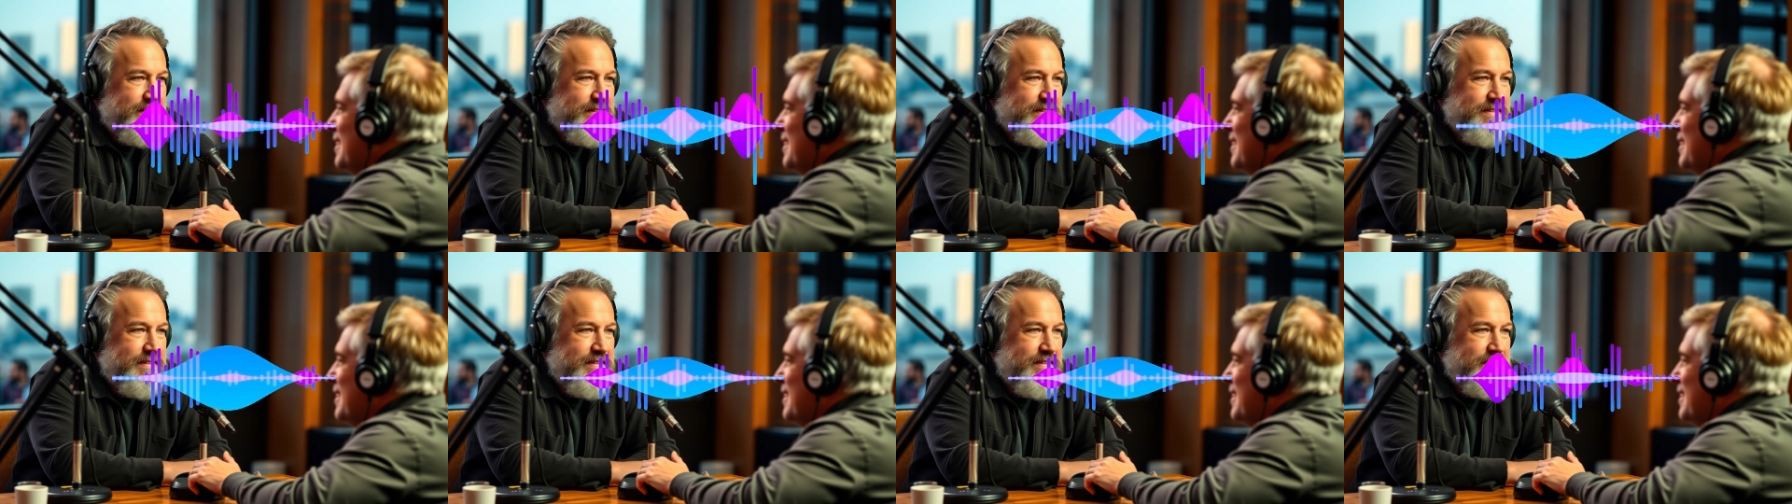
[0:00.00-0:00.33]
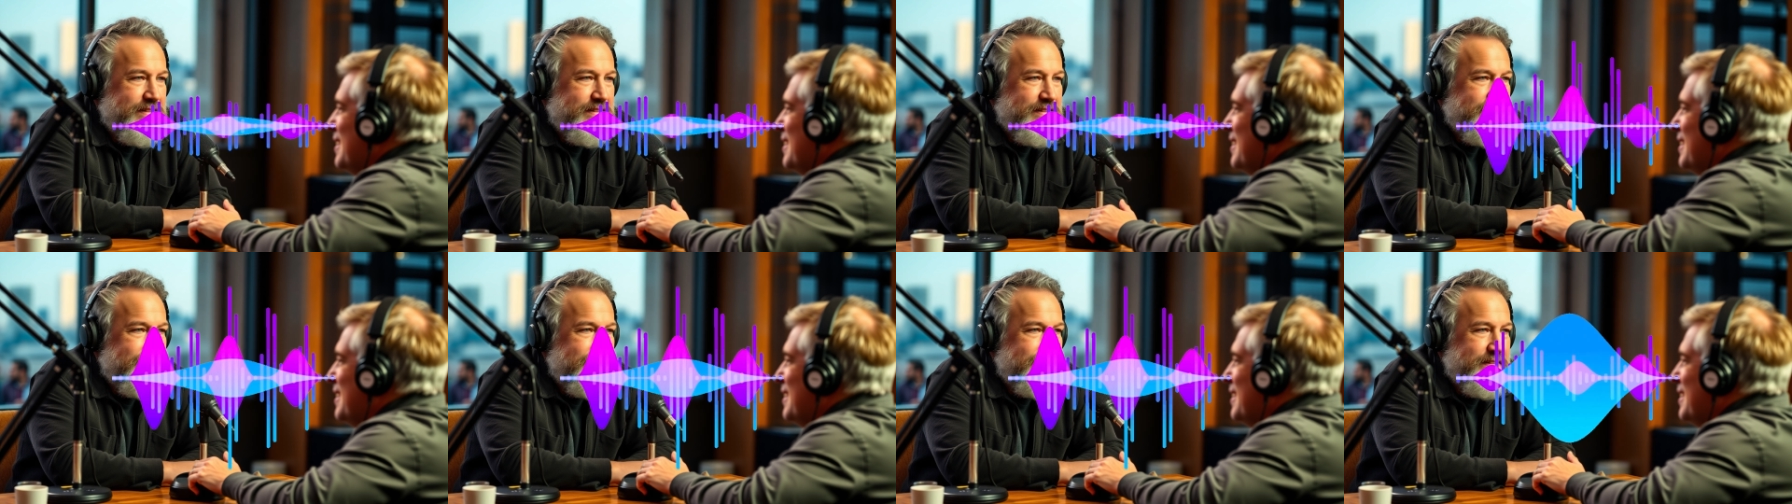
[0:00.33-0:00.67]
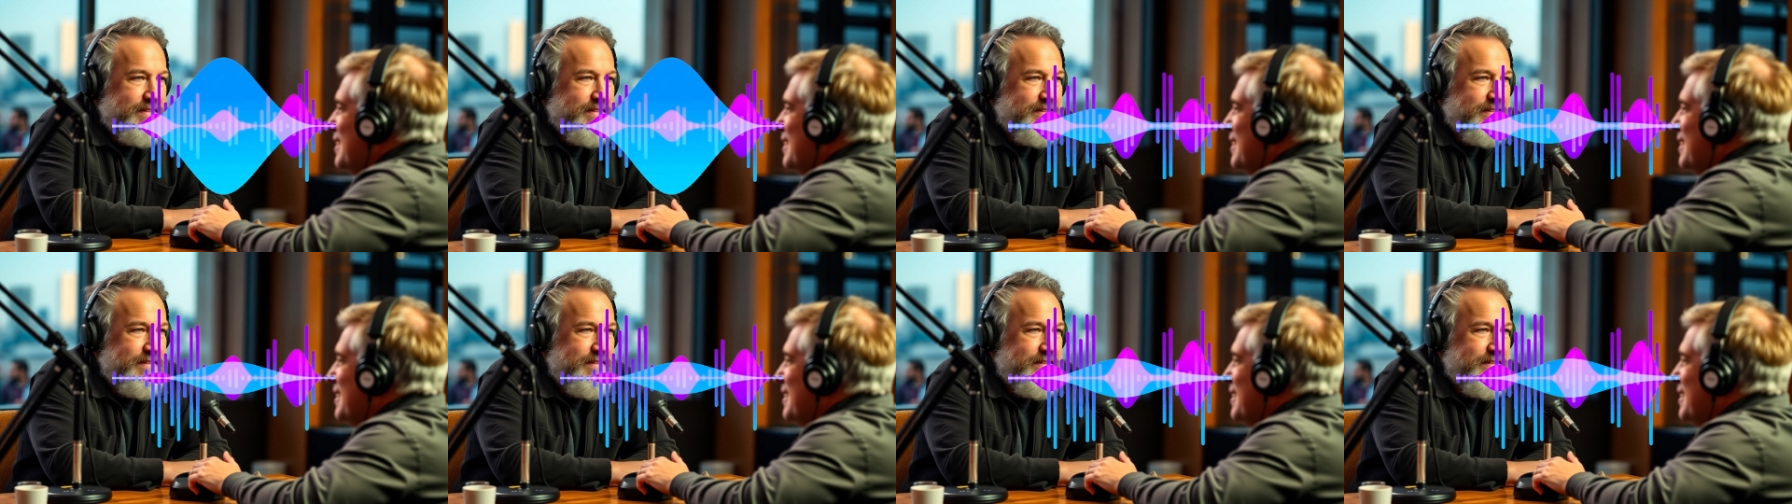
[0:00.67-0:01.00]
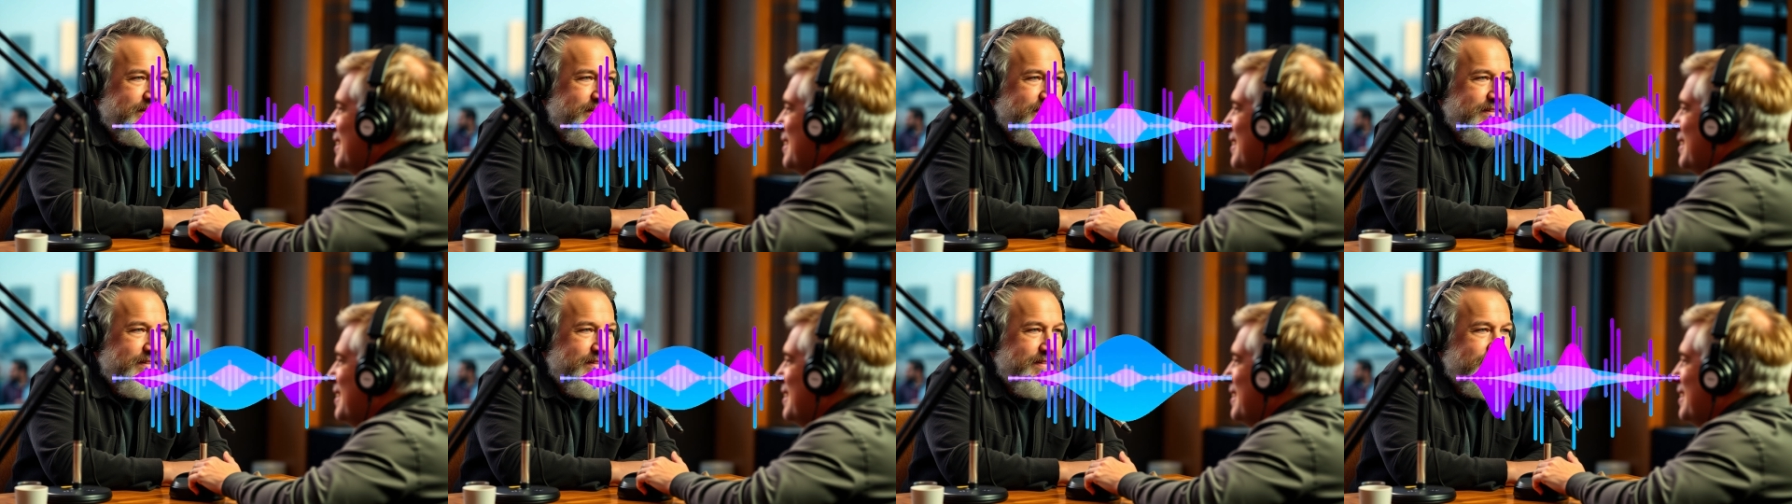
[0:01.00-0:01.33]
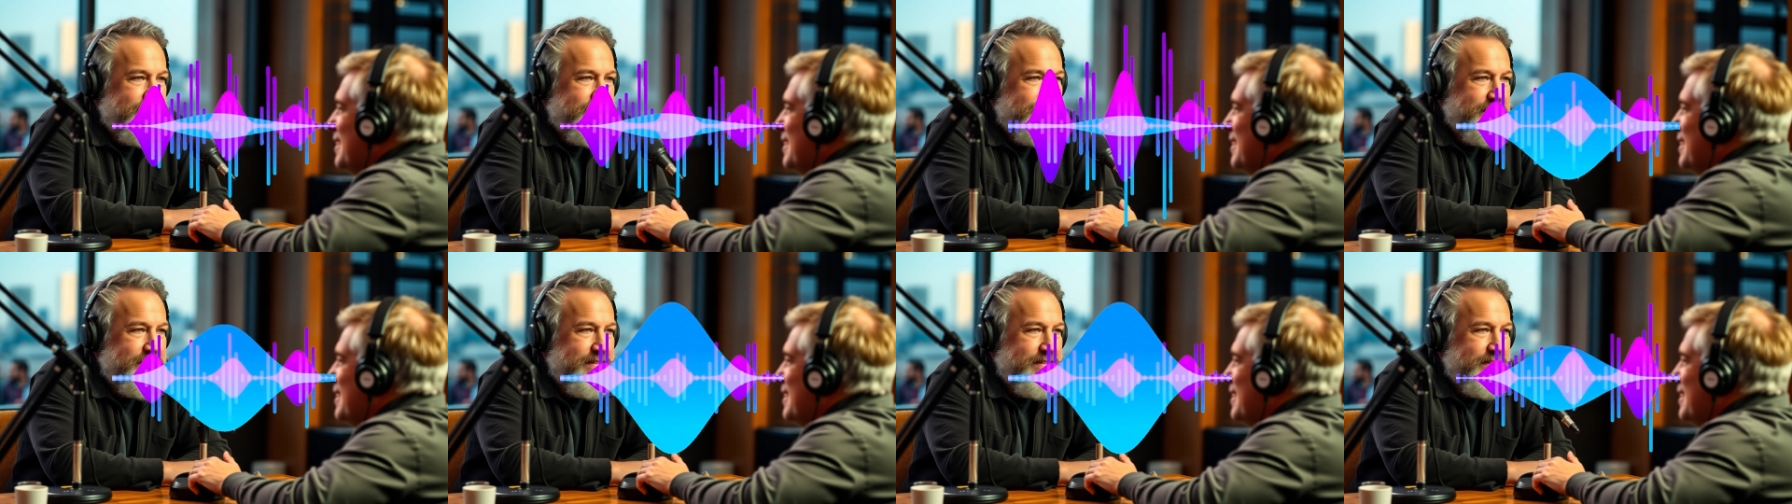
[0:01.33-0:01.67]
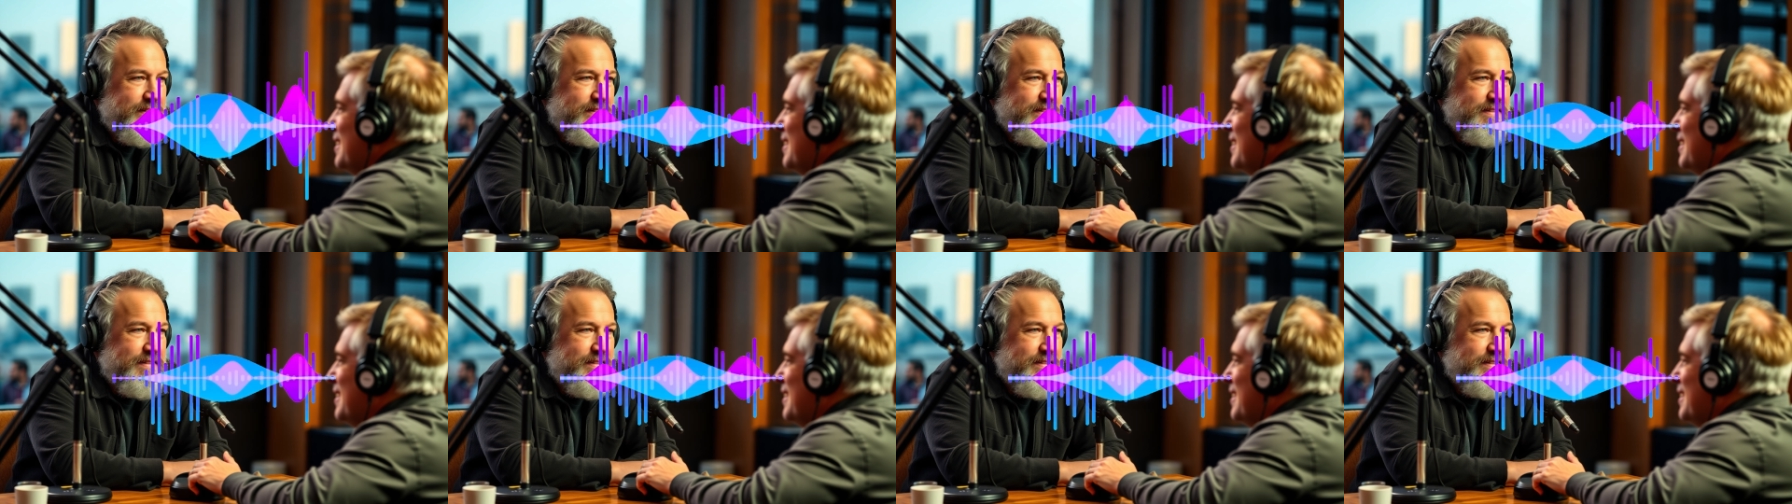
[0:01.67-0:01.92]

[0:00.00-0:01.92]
Marcelo's philosophy